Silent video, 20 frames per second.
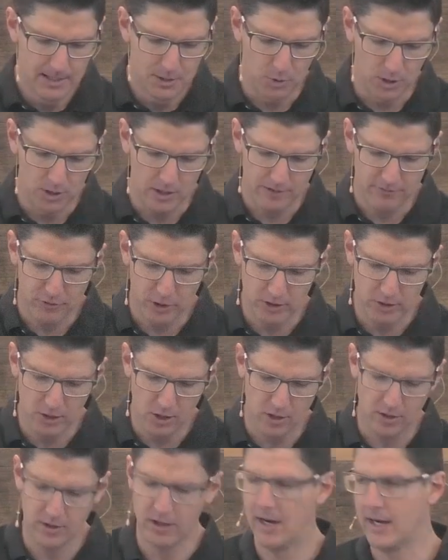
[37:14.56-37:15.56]
Well, I've gone
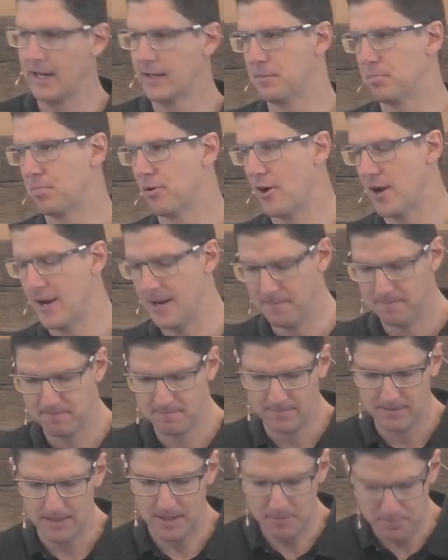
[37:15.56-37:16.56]
long. I need to pray.
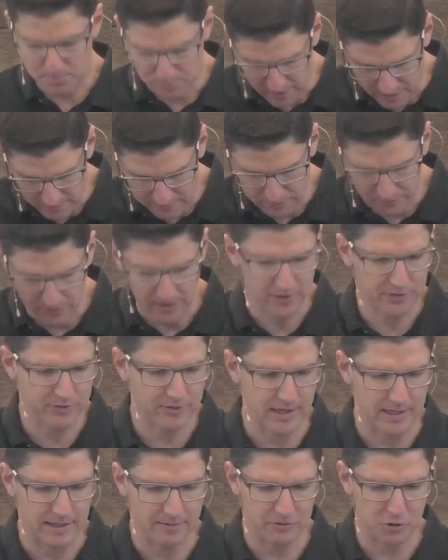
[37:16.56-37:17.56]
Let me pray for
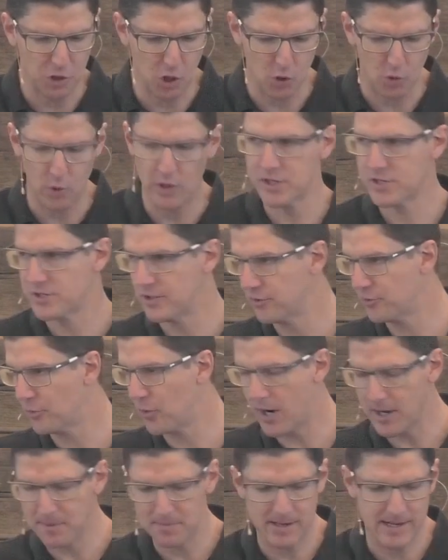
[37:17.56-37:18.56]
us. And if you've got questions,
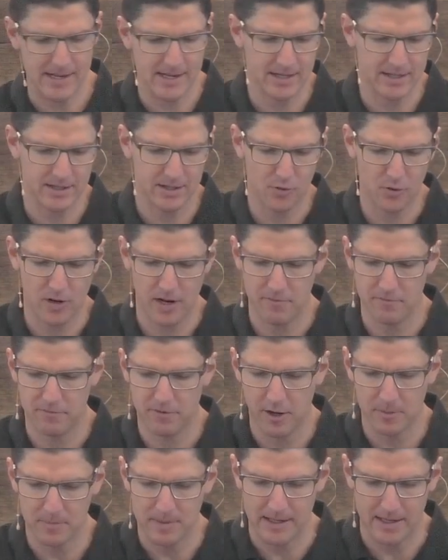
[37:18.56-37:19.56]
write them down or come
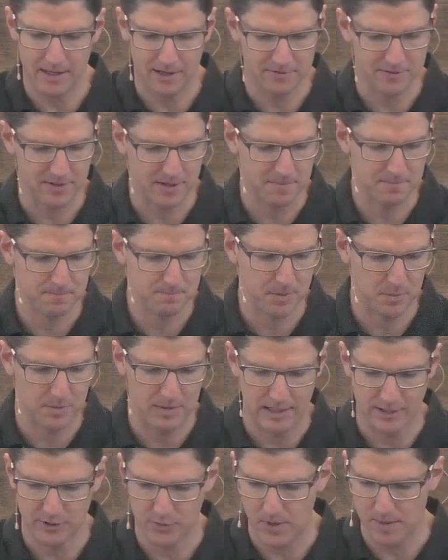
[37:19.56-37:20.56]
find me after. But we
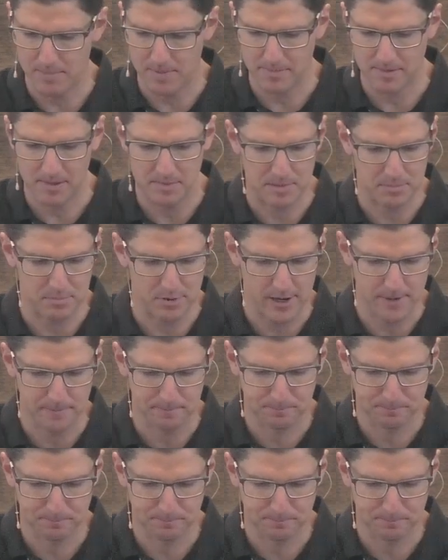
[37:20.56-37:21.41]
need to wrap up. Let me pray.